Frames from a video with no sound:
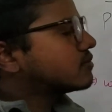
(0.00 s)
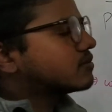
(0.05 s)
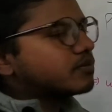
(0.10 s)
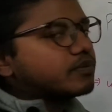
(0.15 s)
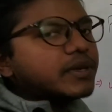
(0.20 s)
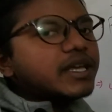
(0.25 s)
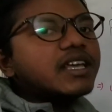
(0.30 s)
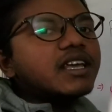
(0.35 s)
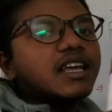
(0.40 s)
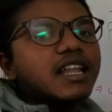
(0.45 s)

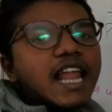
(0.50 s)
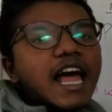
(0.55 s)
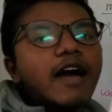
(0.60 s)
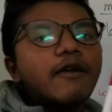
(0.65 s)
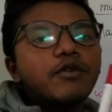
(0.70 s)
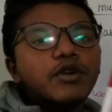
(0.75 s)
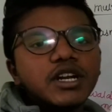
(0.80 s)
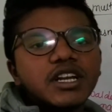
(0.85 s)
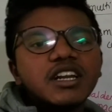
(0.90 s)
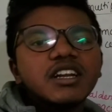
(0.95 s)
being
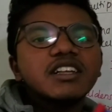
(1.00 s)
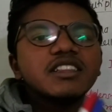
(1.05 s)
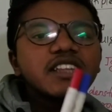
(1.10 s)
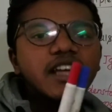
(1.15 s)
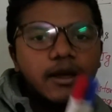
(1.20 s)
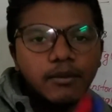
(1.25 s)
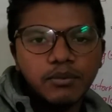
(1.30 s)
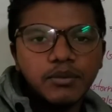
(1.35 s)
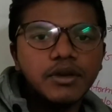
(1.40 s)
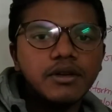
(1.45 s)
elaborated in the
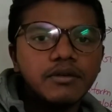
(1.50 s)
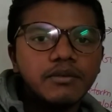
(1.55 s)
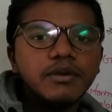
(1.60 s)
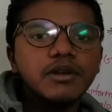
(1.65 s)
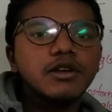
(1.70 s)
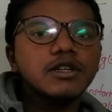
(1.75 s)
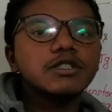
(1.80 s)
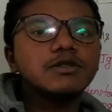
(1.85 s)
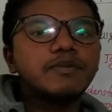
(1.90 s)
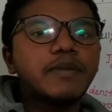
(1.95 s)

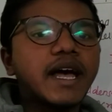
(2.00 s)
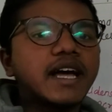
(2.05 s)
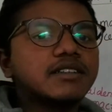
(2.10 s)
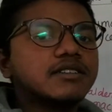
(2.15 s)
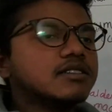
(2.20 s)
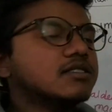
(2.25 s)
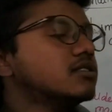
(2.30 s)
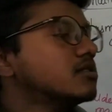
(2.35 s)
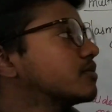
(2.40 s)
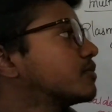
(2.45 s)
MBBS
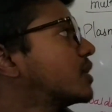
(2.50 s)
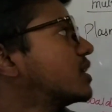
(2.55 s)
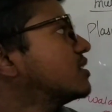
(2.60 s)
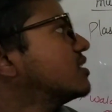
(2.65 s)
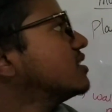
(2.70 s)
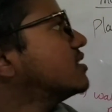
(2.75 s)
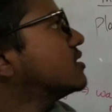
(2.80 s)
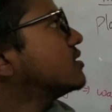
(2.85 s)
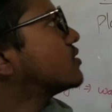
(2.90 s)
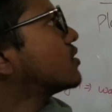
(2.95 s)
patterns, but
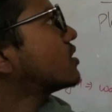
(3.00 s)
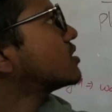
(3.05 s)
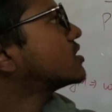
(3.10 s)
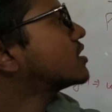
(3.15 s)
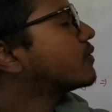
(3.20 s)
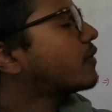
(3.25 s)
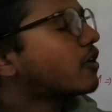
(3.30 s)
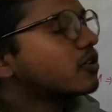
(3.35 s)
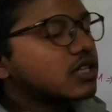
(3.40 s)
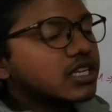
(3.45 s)
this is just
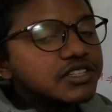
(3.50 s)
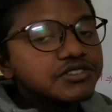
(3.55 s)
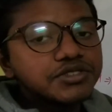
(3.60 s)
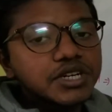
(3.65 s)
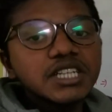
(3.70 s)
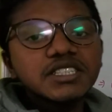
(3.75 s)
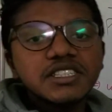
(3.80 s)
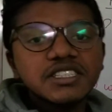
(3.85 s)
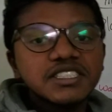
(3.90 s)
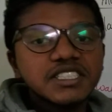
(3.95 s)
about the
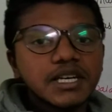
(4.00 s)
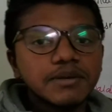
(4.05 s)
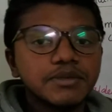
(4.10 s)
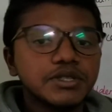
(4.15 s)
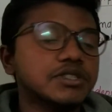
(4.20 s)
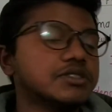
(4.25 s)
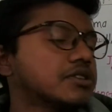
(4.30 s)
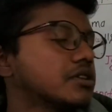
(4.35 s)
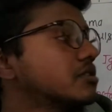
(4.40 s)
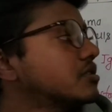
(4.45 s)
entrance
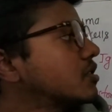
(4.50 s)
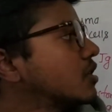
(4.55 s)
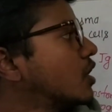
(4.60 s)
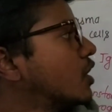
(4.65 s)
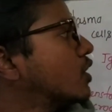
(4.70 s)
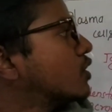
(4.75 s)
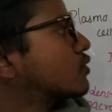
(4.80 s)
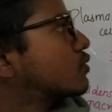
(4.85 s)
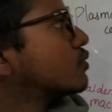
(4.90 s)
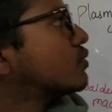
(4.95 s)
examinations.
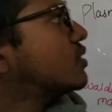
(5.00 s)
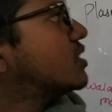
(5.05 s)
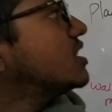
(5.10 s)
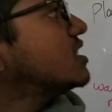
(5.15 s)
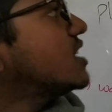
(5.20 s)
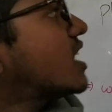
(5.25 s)
So these